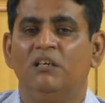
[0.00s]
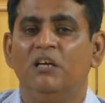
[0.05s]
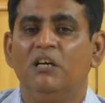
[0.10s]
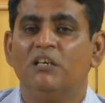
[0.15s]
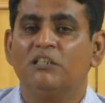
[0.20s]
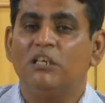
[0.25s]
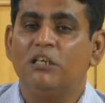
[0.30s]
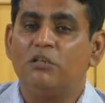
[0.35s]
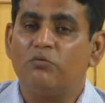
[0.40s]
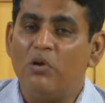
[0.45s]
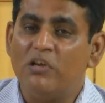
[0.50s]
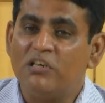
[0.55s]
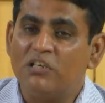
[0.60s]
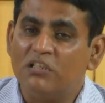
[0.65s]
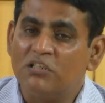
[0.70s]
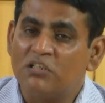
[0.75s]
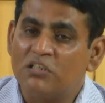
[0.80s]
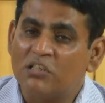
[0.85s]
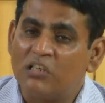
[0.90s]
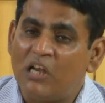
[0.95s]

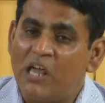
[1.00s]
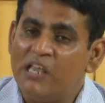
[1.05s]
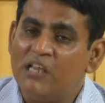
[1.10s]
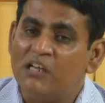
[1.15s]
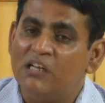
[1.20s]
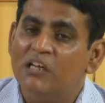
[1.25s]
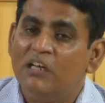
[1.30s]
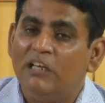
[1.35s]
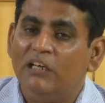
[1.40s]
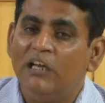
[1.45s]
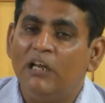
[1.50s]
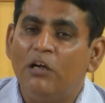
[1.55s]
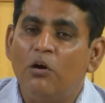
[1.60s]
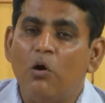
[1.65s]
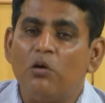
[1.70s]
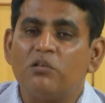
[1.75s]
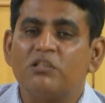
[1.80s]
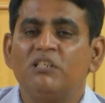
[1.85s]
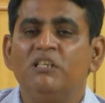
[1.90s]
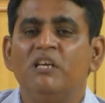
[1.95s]
situations like
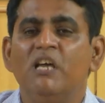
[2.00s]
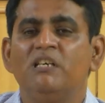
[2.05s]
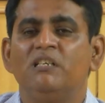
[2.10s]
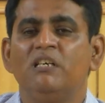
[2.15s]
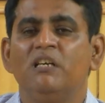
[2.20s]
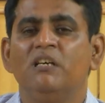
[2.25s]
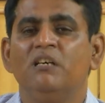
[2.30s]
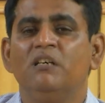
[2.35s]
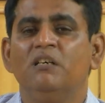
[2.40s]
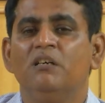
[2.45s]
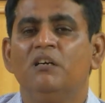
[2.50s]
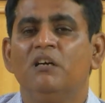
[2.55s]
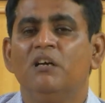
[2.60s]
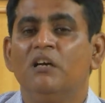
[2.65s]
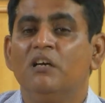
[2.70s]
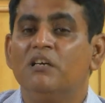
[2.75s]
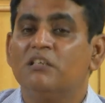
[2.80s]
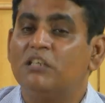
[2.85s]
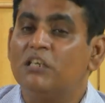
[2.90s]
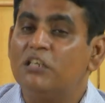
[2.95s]
negotiating,
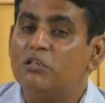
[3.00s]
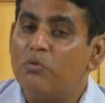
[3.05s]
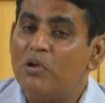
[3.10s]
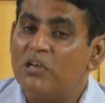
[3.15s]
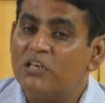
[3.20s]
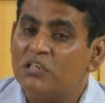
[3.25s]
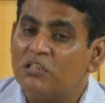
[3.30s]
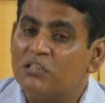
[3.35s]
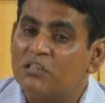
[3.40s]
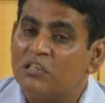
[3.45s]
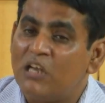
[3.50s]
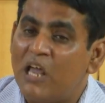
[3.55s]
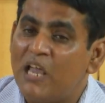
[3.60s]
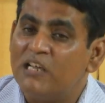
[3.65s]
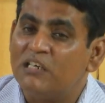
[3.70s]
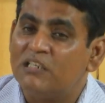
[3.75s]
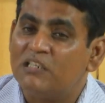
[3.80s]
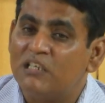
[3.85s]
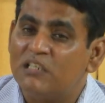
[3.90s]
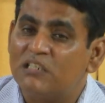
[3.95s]
situations
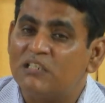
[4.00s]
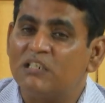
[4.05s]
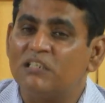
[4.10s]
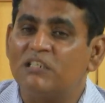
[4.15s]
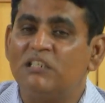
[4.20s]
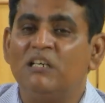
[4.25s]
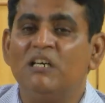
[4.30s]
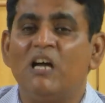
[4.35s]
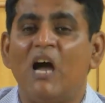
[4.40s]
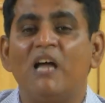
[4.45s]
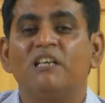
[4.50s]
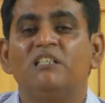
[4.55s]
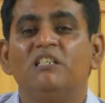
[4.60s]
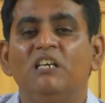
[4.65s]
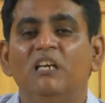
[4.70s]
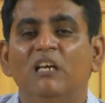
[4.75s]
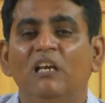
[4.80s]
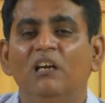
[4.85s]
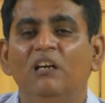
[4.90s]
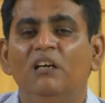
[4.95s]
like discussing a
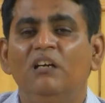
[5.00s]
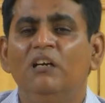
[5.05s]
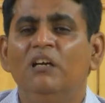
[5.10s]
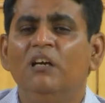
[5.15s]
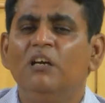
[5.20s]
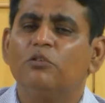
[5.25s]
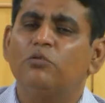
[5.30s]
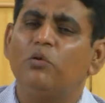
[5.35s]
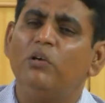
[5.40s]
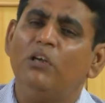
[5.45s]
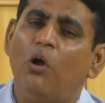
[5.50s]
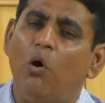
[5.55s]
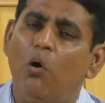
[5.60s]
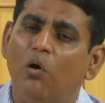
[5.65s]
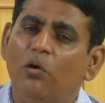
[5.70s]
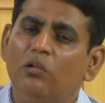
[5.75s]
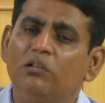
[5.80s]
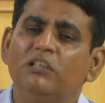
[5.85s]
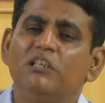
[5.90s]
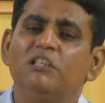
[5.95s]
deal. So, in
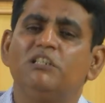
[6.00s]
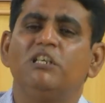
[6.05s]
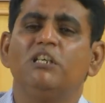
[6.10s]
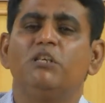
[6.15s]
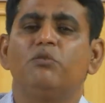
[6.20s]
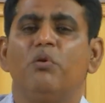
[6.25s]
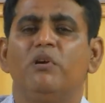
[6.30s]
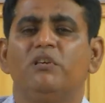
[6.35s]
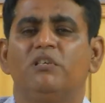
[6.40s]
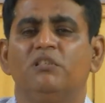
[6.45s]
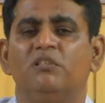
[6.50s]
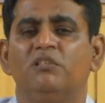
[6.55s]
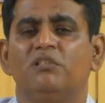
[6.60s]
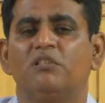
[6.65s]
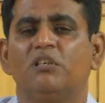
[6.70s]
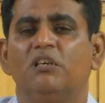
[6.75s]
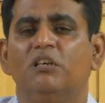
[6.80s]
all these situations,